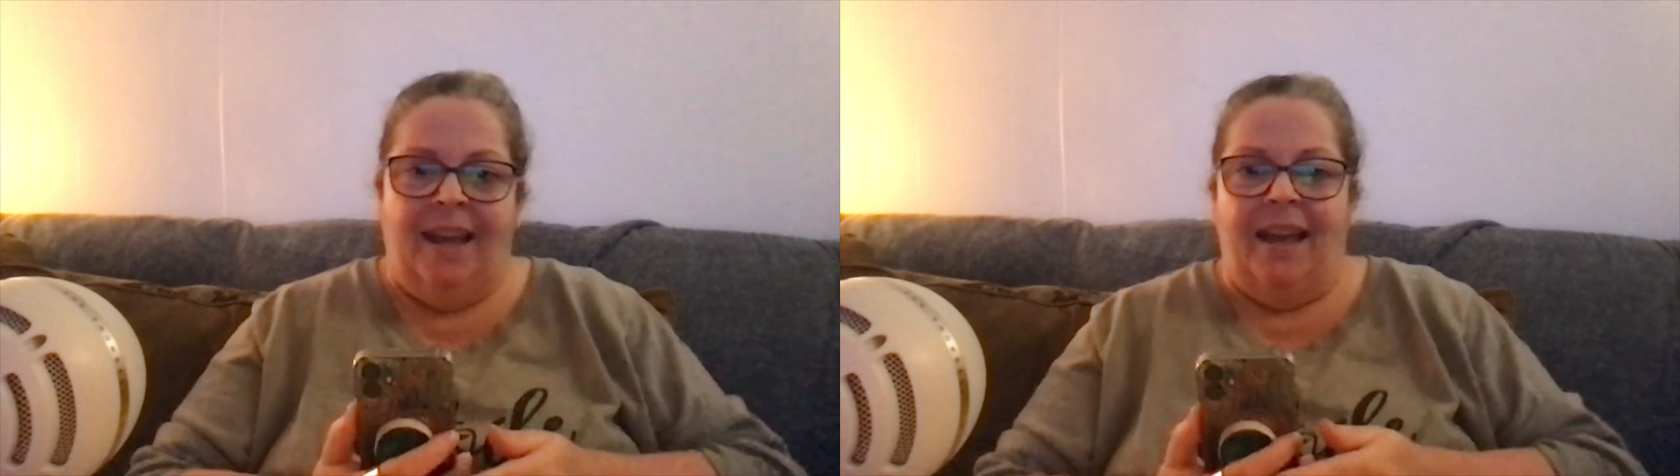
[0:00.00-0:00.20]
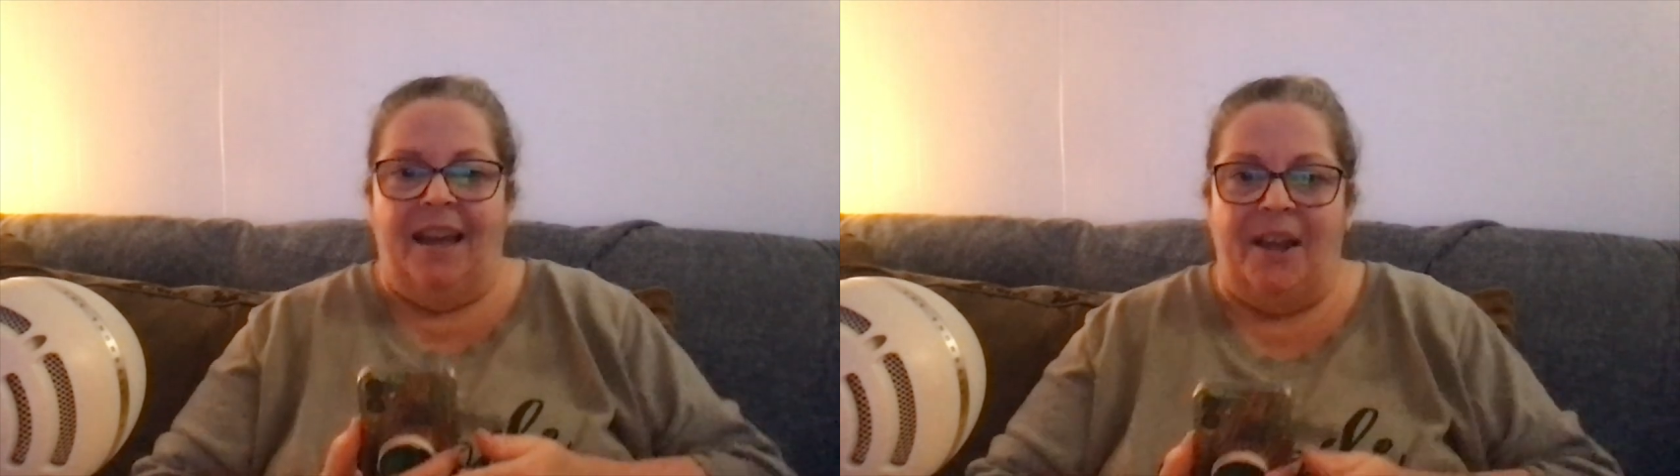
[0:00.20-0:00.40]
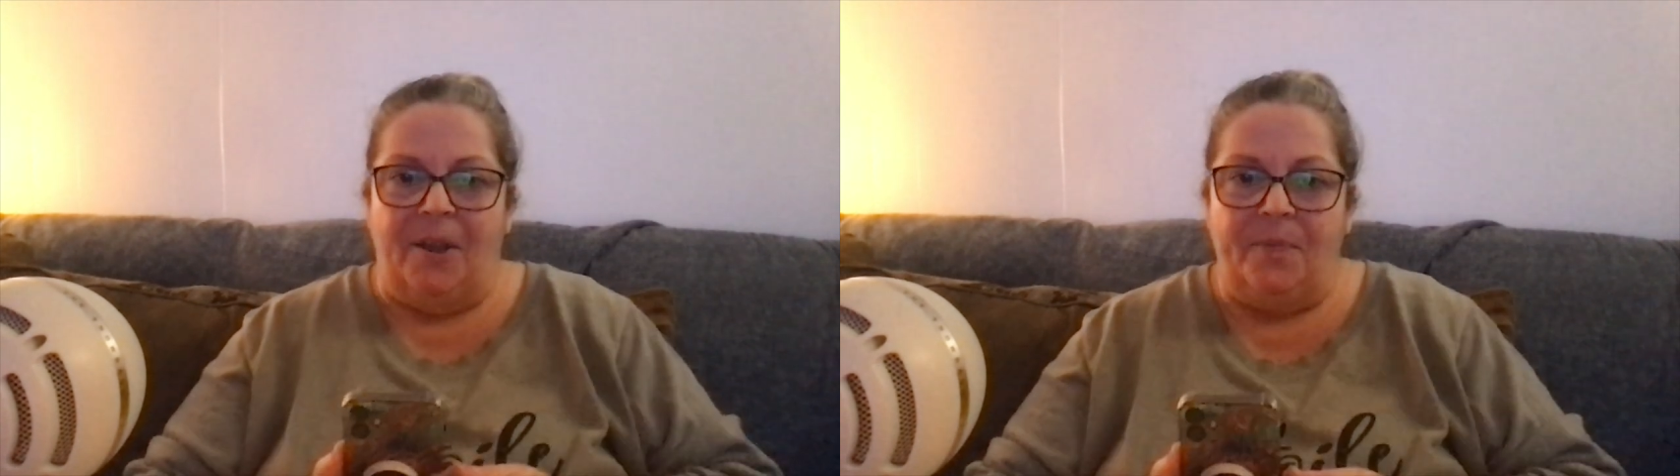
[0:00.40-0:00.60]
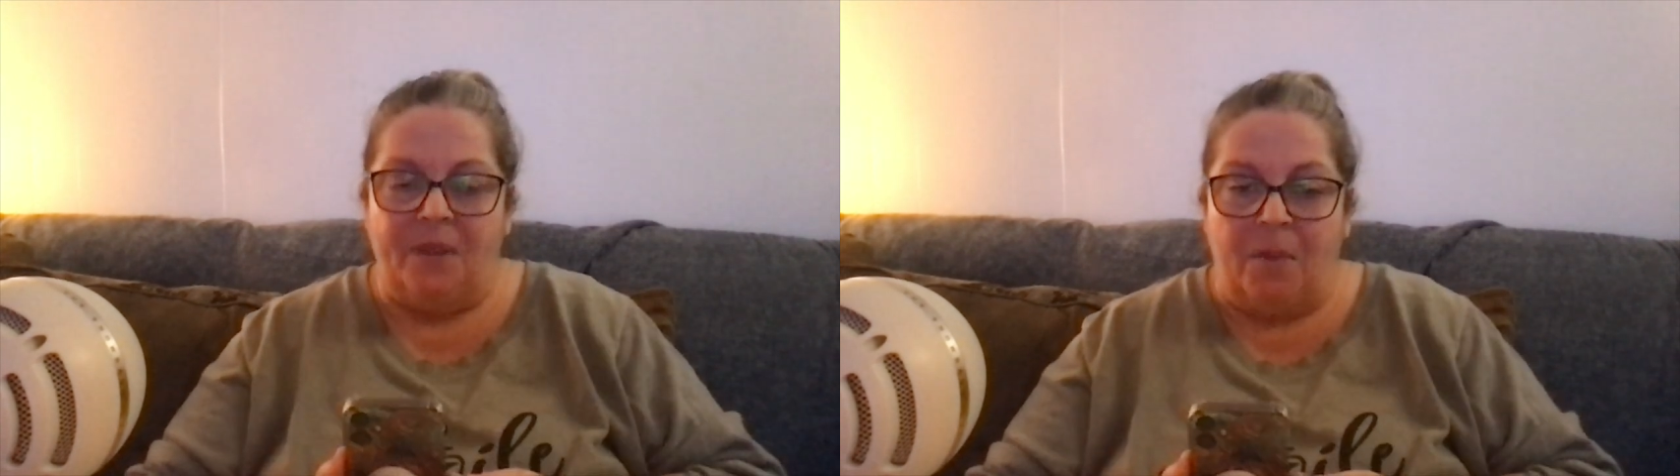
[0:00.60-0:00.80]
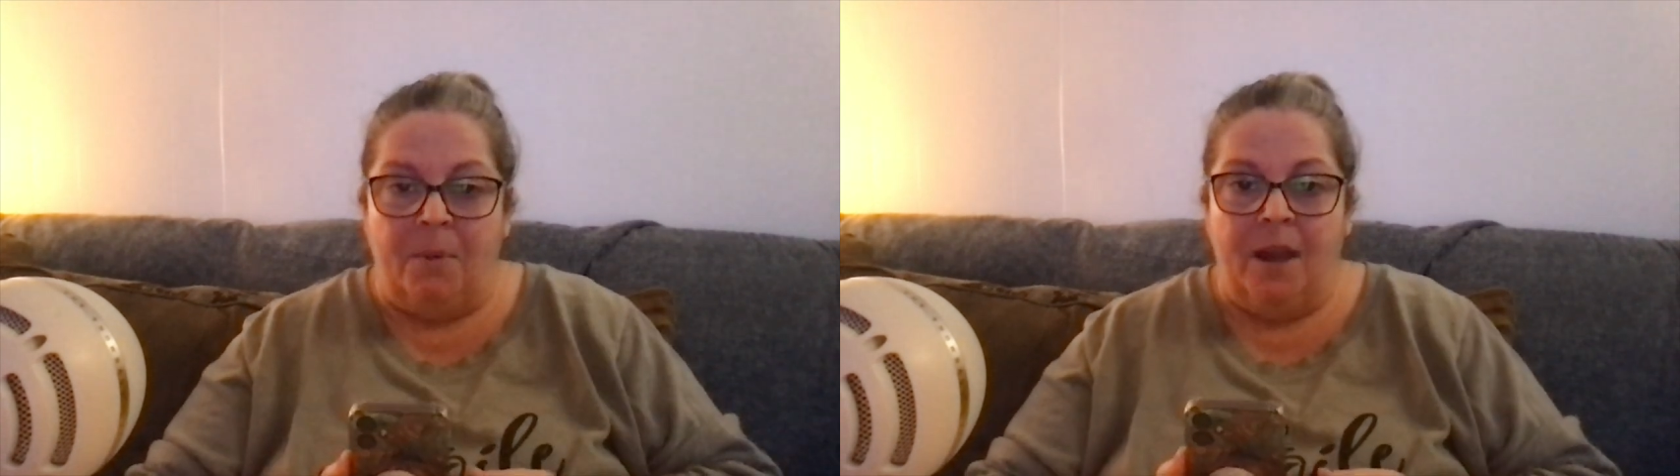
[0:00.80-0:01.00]

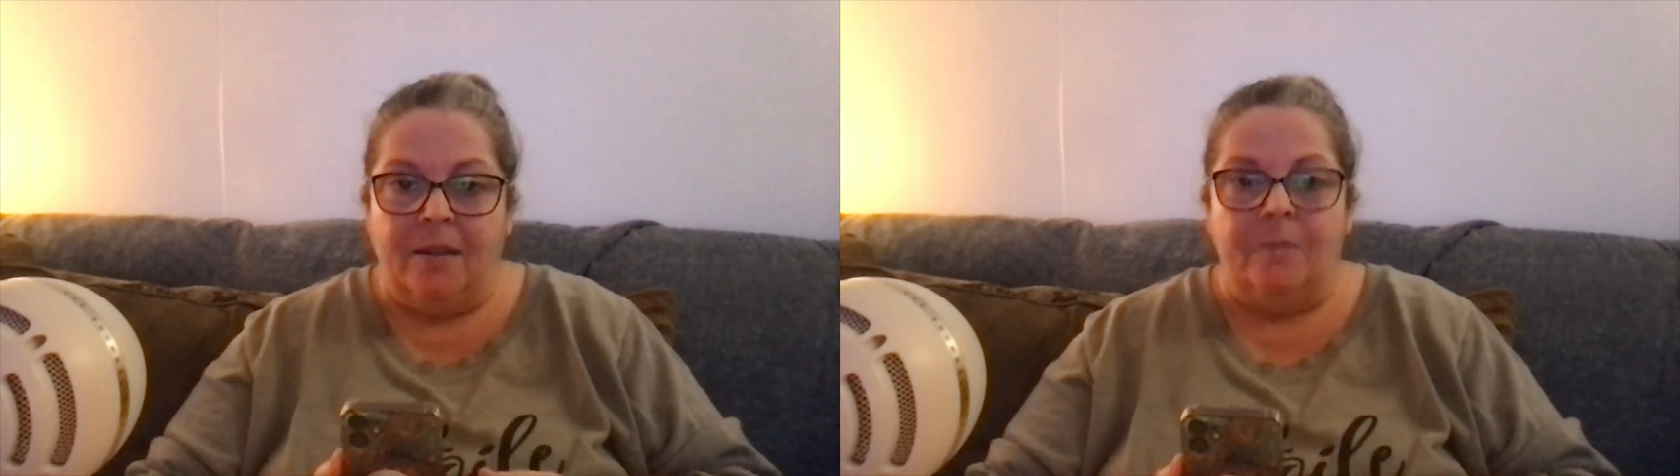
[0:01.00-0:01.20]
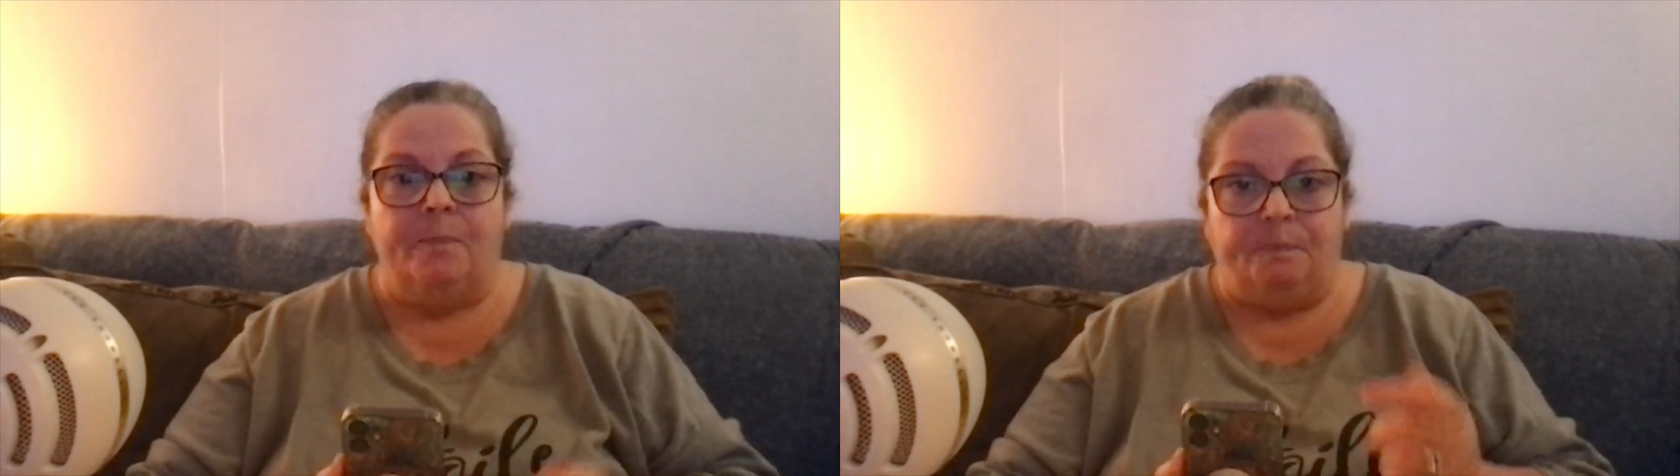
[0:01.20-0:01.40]
But